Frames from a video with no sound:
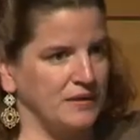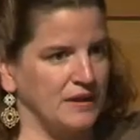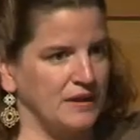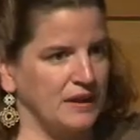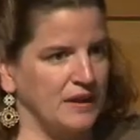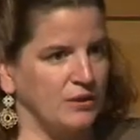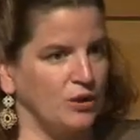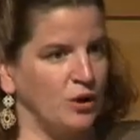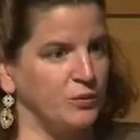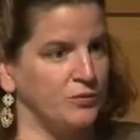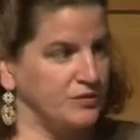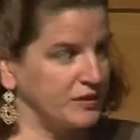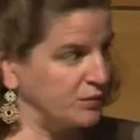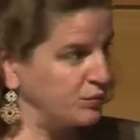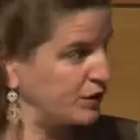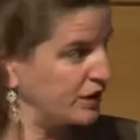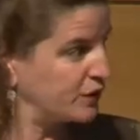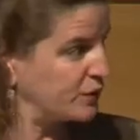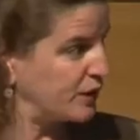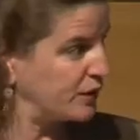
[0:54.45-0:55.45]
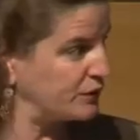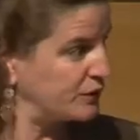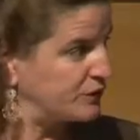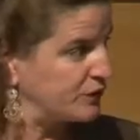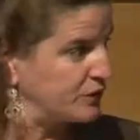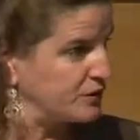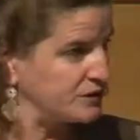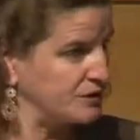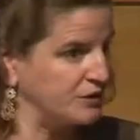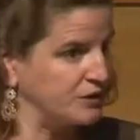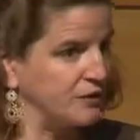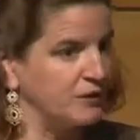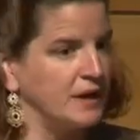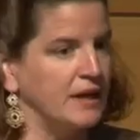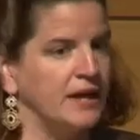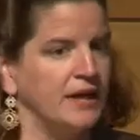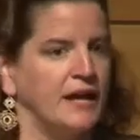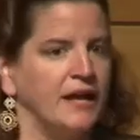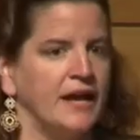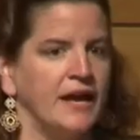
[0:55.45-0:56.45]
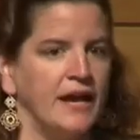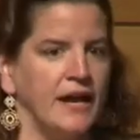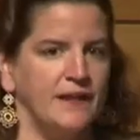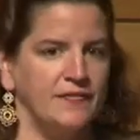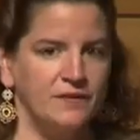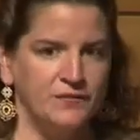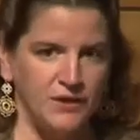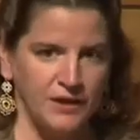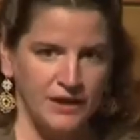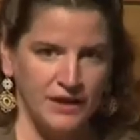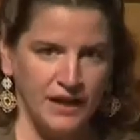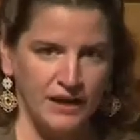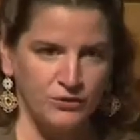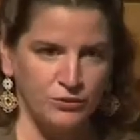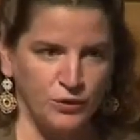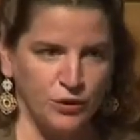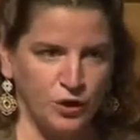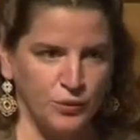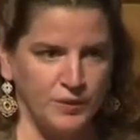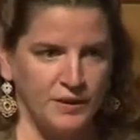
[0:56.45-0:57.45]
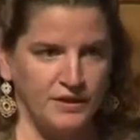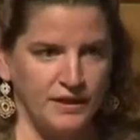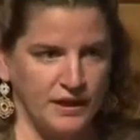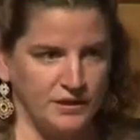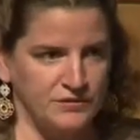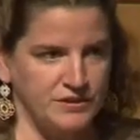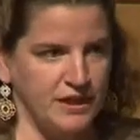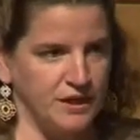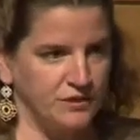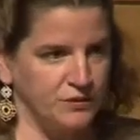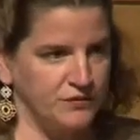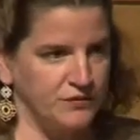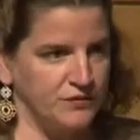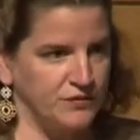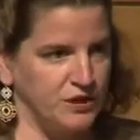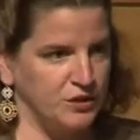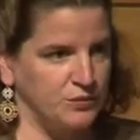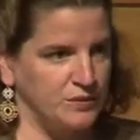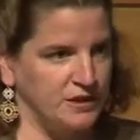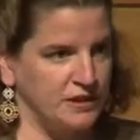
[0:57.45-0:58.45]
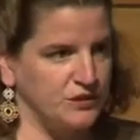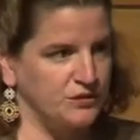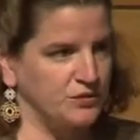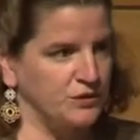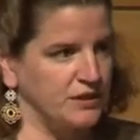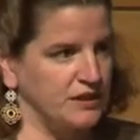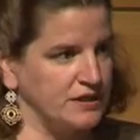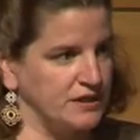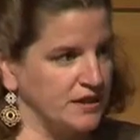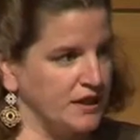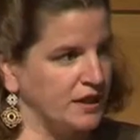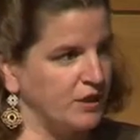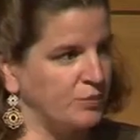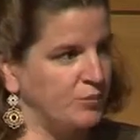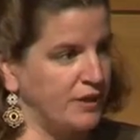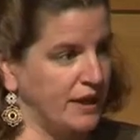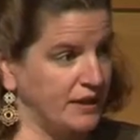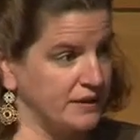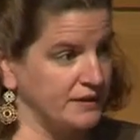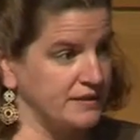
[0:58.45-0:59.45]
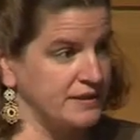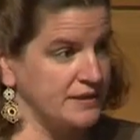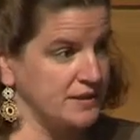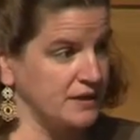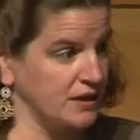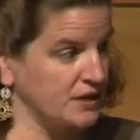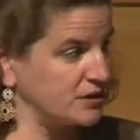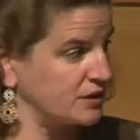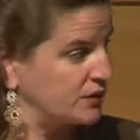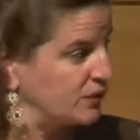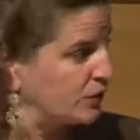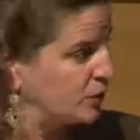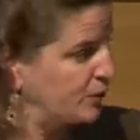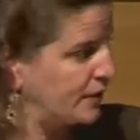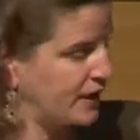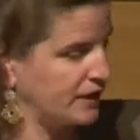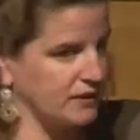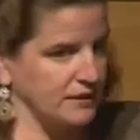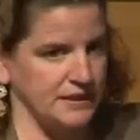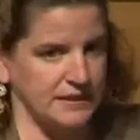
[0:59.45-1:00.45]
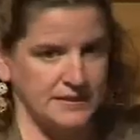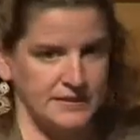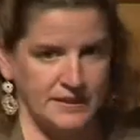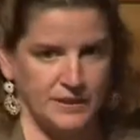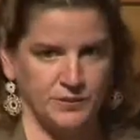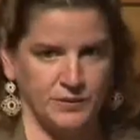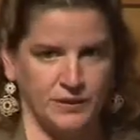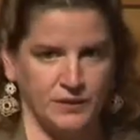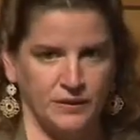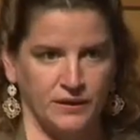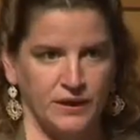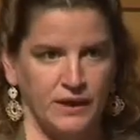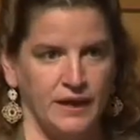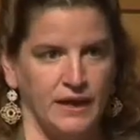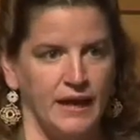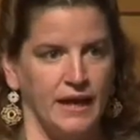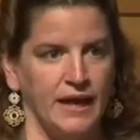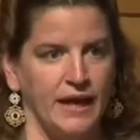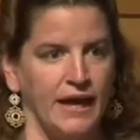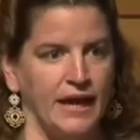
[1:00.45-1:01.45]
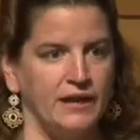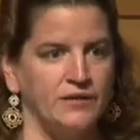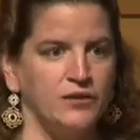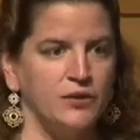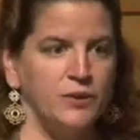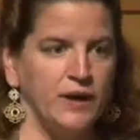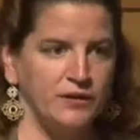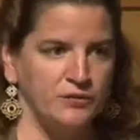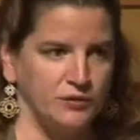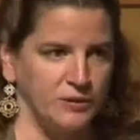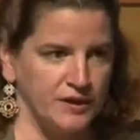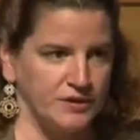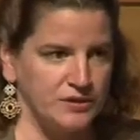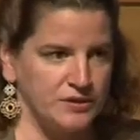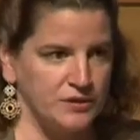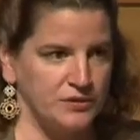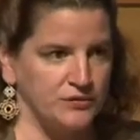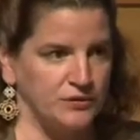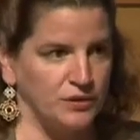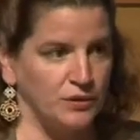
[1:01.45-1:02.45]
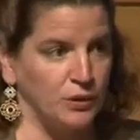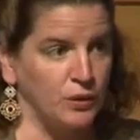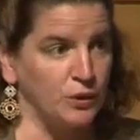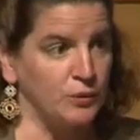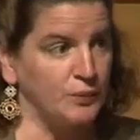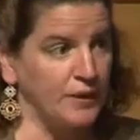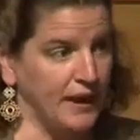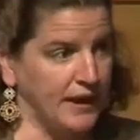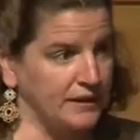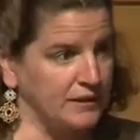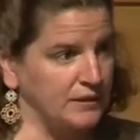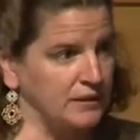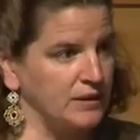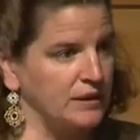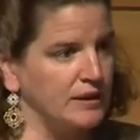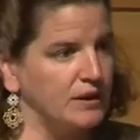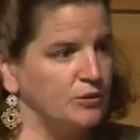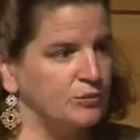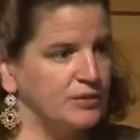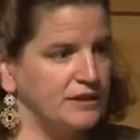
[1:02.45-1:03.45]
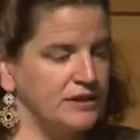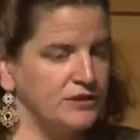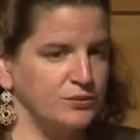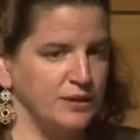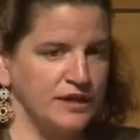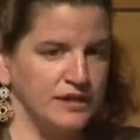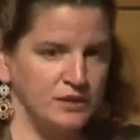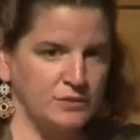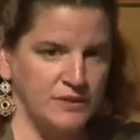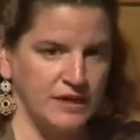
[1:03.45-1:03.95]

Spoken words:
can hopefully bring the microphone to you. At the very end, we're hoping to have 10 or 15 minutes for an entire panel discussion. The whole panel can sit up here. And if you have questions for the whole panel, please write them